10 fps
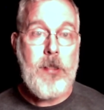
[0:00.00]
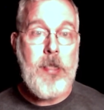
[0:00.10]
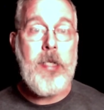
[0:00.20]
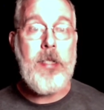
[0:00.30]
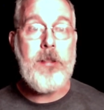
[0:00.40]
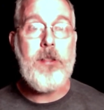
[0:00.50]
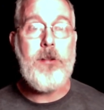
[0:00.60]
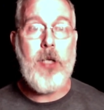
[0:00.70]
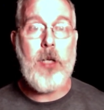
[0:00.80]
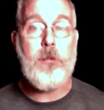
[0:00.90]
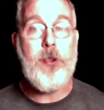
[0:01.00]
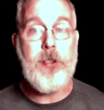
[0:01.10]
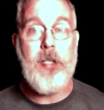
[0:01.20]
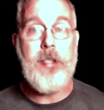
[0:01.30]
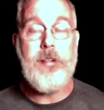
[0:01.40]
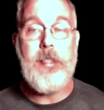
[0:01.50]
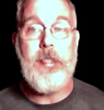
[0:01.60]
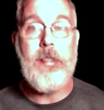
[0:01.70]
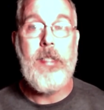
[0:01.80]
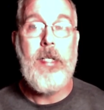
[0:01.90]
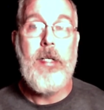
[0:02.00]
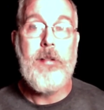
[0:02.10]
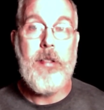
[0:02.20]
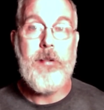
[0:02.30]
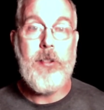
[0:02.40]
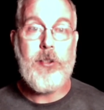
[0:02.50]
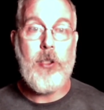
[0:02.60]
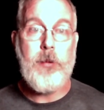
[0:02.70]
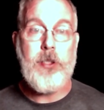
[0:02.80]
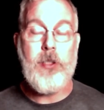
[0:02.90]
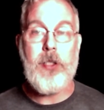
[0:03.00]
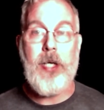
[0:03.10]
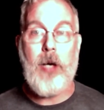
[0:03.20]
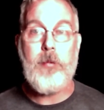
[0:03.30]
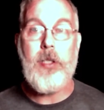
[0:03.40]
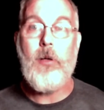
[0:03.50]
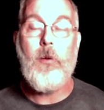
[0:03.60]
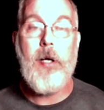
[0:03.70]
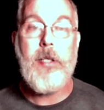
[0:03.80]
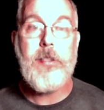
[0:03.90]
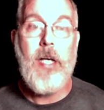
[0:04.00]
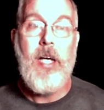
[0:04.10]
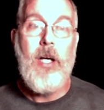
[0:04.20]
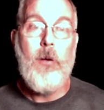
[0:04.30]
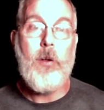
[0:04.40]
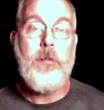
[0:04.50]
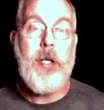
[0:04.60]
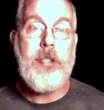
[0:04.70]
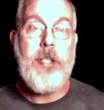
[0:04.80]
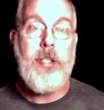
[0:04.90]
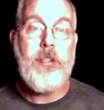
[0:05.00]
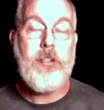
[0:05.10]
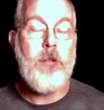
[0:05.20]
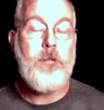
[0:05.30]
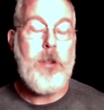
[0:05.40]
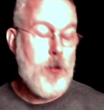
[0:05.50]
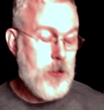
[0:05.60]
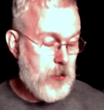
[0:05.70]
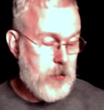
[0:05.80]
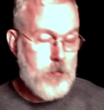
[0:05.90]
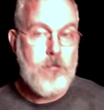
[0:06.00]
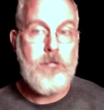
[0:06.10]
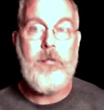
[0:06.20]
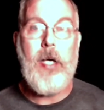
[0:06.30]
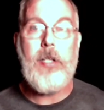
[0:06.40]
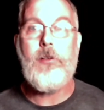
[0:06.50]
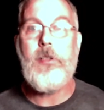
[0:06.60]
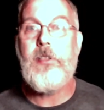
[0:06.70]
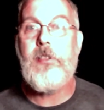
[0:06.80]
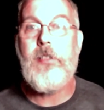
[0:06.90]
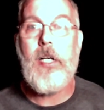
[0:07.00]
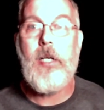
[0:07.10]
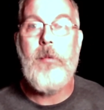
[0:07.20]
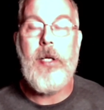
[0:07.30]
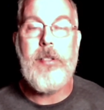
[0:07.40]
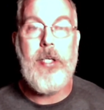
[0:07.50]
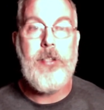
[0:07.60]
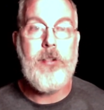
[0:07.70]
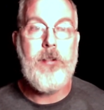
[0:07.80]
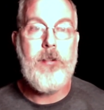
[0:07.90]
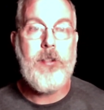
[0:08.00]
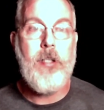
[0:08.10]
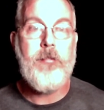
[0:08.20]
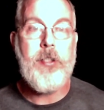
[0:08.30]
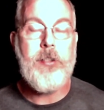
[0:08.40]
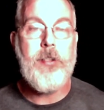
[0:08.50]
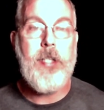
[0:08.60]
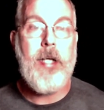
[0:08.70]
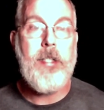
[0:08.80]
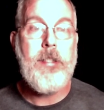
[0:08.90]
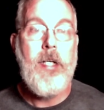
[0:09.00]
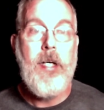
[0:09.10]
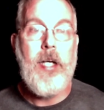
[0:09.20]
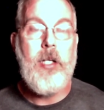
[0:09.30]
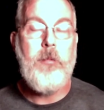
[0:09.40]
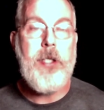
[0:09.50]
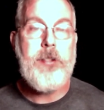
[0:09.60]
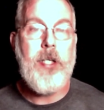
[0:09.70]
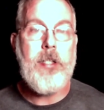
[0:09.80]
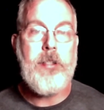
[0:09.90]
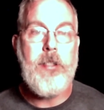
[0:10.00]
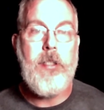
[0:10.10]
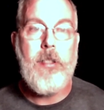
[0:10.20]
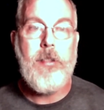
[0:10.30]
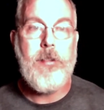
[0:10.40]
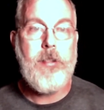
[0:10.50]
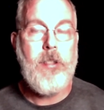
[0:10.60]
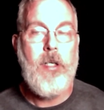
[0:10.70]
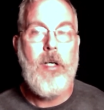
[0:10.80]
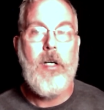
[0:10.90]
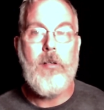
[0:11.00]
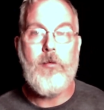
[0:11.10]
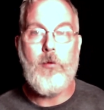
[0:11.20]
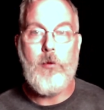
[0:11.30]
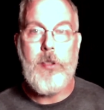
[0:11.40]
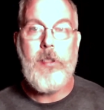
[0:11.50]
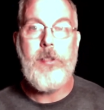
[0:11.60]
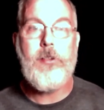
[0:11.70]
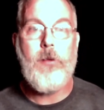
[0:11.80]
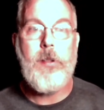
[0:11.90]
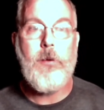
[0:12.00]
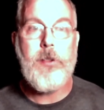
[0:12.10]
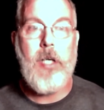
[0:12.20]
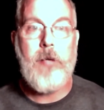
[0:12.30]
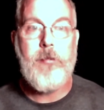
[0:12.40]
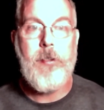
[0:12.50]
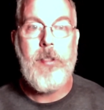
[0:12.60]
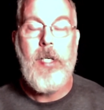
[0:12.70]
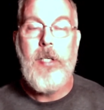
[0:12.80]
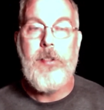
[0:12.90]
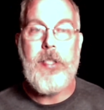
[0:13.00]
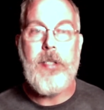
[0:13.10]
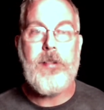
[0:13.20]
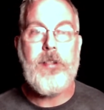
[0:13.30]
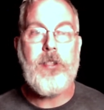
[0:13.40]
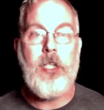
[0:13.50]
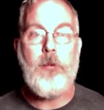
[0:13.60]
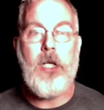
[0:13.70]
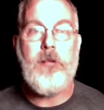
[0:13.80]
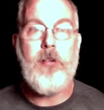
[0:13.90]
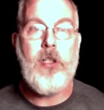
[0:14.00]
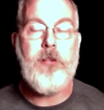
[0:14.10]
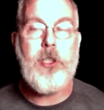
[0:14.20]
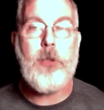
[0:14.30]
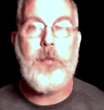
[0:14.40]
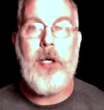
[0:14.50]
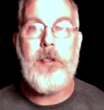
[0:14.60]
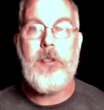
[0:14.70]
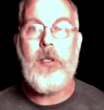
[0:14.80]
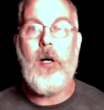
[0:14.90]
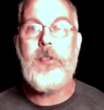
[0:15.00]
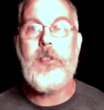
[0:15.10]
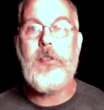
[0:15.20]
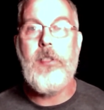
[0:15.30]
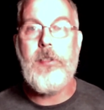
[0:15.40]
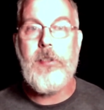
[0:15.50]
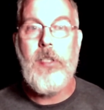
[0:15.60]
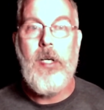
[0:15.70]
and you got a pretty good idea that there's going to be something happening. Whereas with meditation, some people just naturally suck at meditation. They're just not very good at it. And it may take years of really strenuous effort to get to the same level of expanded consciousness